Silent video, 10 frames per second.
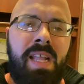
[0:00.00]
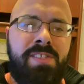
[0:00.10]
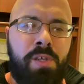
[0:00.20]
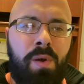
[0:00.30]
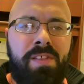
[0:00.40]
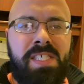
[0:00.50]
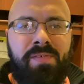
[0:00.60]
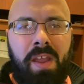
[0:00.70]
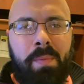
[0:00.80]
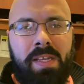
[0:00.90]
So all these
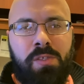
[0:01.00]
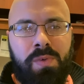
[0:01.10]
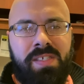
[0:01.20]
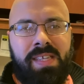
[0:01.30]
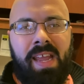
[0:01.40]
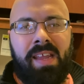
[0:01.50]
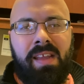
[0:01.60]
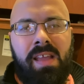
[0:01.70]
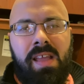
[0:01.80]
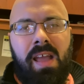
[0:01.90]
families were
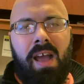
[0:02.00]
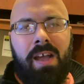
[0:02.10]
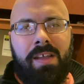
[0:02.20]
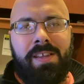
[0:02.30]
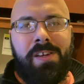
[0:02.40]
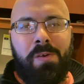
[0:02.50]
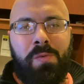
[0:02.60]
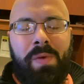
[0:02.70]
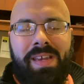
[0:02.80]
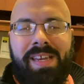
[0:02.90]
saying, uh, you know,
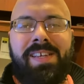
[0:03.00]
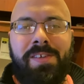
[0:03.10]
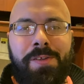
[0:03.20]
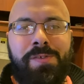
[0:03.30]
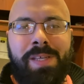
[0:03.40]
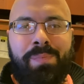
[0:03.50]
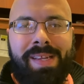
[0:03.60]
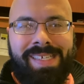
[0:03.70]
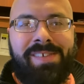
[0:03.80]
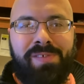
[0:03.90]
we need to do
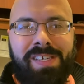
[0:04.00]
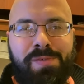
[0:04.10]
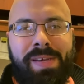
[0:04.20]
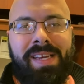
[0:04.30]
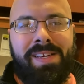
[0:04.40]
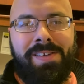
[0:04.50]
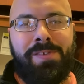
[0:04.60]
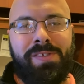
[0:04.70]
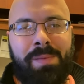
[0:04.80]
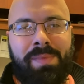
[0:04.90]
something different. We need to
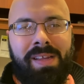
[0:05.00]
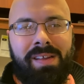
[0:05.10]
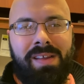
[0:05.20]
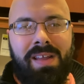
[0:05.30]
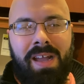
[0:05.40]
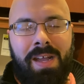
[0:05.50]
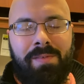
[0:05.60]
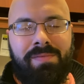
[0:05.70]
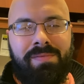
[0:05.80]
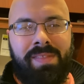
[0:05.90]
do something
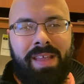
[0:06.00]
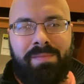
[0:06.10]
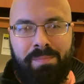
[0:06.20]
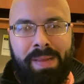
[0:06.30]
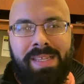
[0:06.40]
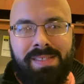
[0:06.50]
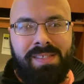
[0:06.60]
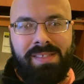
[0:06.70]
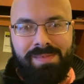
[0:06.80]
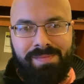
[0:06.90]
um, that
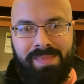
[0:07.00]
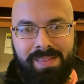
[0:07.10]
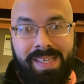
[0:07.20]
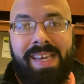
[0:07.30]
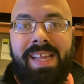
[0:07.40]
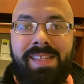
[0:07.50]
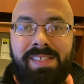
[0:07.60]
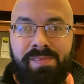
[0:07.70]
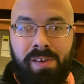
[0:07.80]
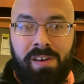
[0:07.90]
meets the needs
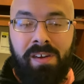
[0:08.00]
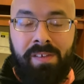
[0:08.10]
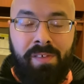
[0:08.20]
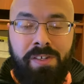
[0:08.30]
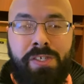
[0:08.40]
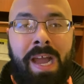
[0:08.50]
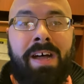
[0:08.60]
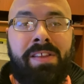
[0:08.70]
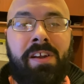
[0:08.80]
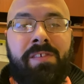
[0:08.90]
of our of our
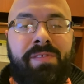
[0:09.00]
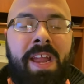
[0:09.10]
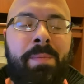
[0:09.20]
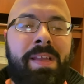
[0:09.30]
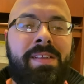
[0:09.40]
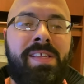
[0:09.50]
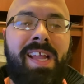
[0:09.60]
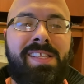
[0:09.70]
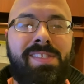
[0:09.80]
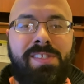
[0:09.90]
child and our family.
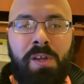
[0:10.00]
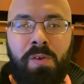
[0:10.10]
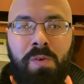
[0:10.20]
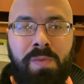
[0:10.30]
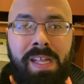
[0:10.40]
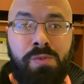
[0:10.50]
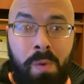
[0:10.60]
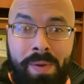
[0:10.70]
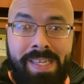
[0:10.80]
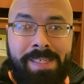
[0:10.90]
And so that's
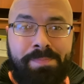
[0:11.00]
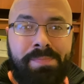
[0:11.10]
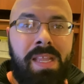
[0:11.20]
what we did.